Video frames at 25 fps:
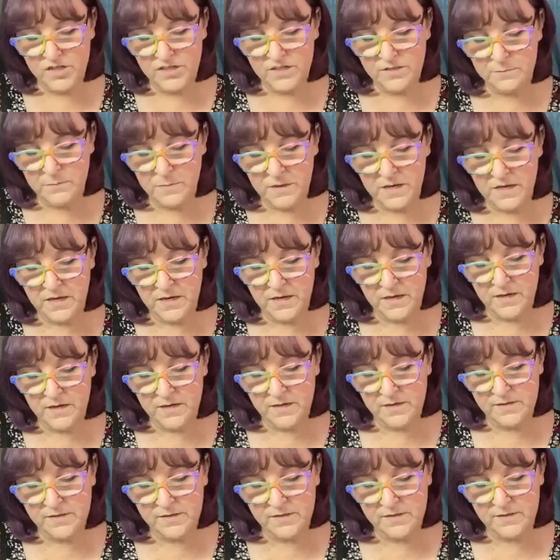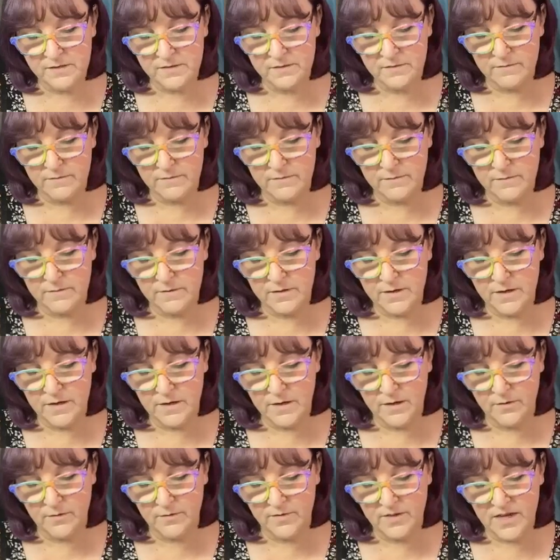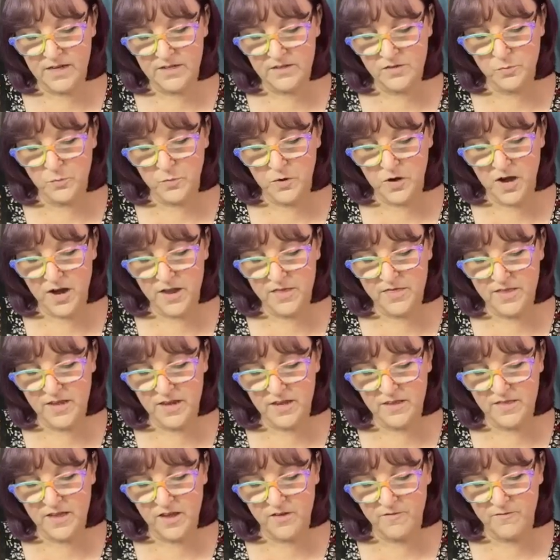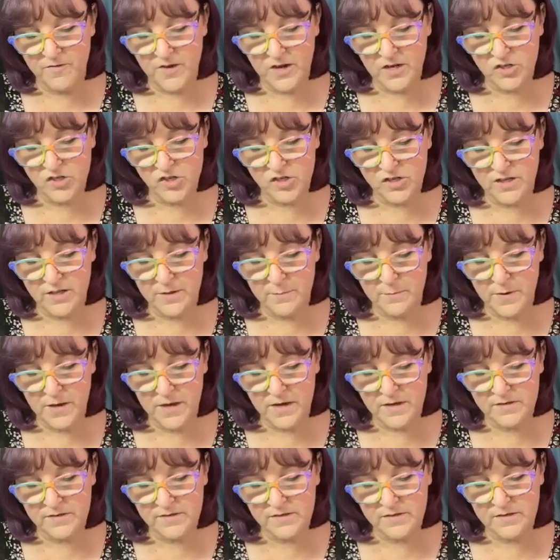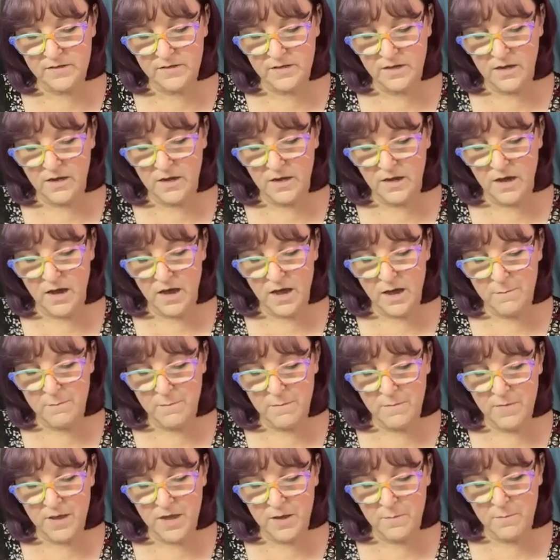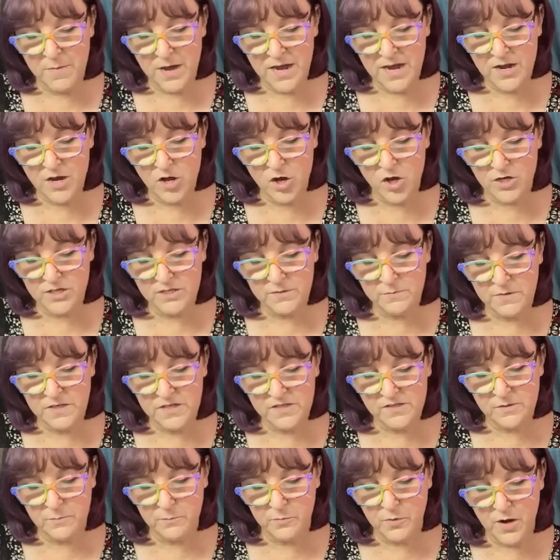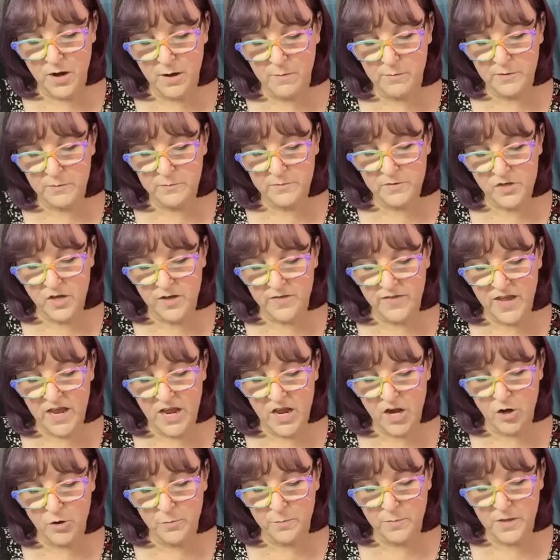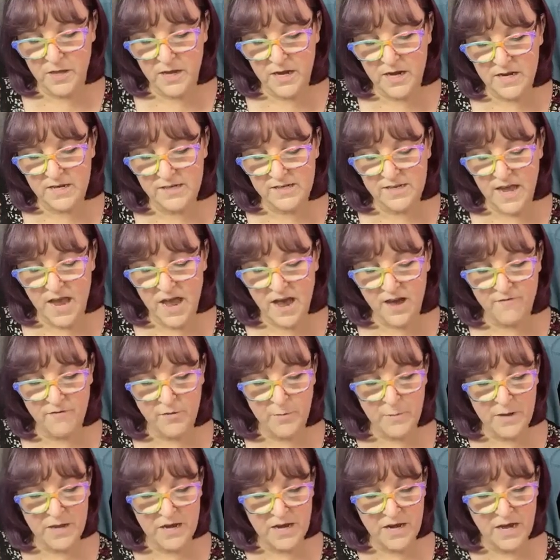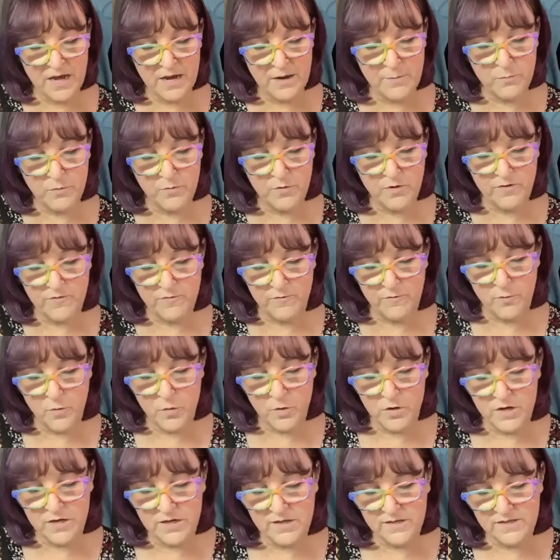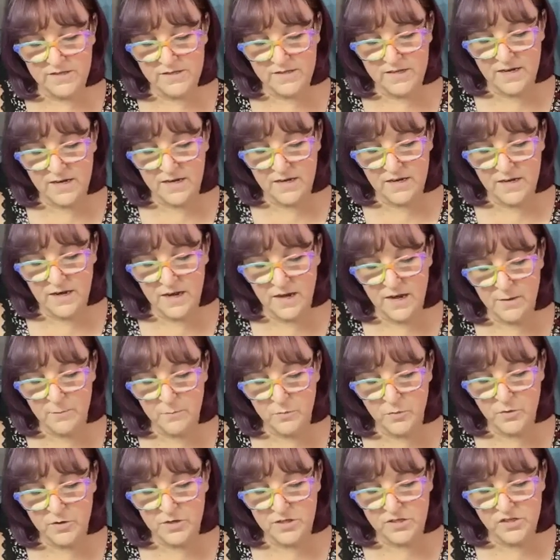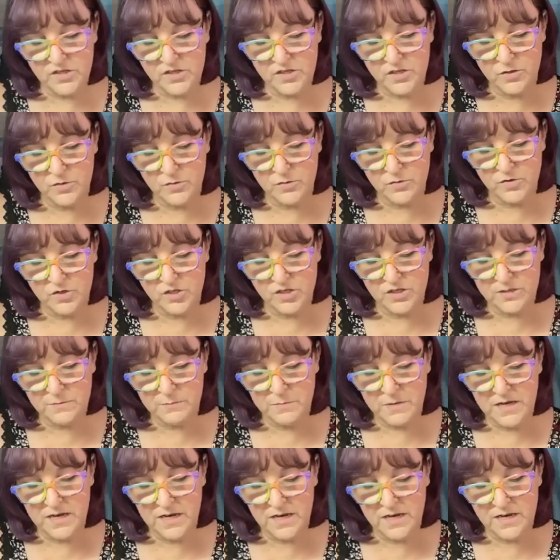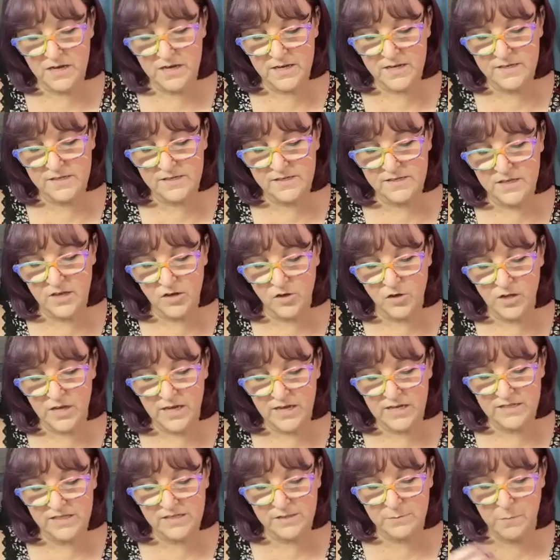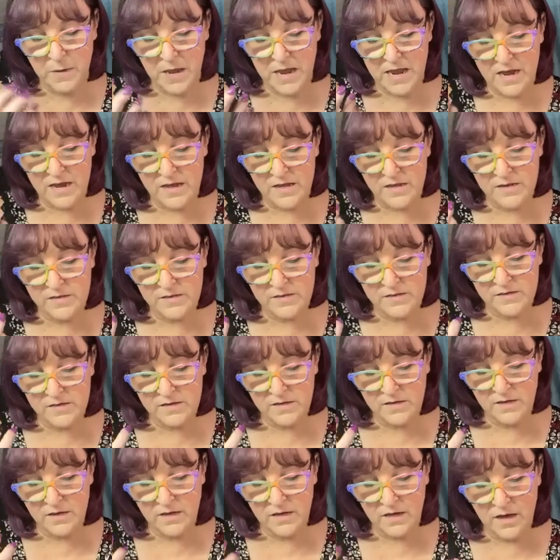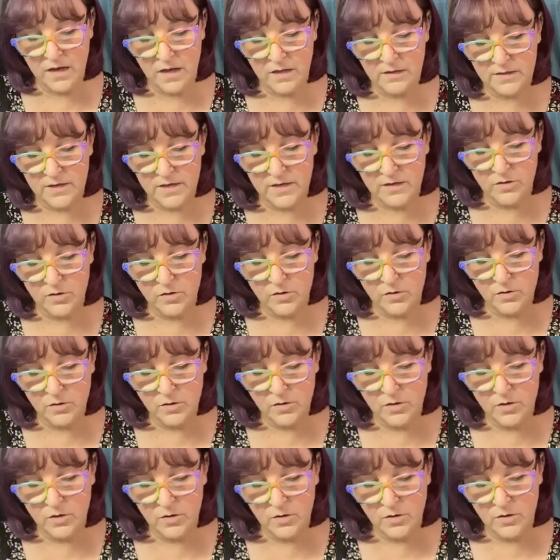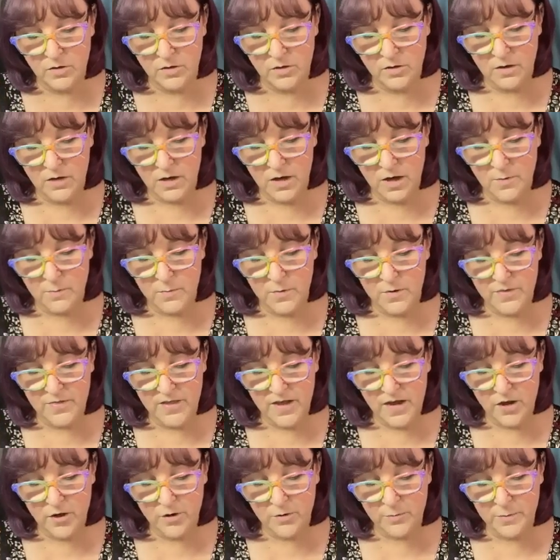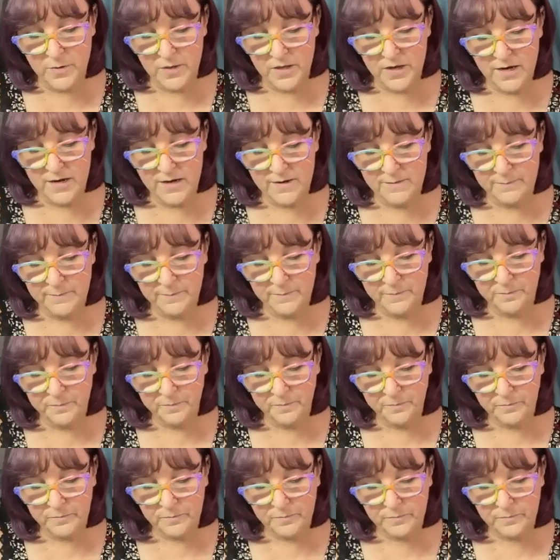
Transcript: Just because, that's where I think they function the best. It might cause me some problems on the airplane to have them at 9.4 instead of 9.2, just because they'll expand a little up on the airplane.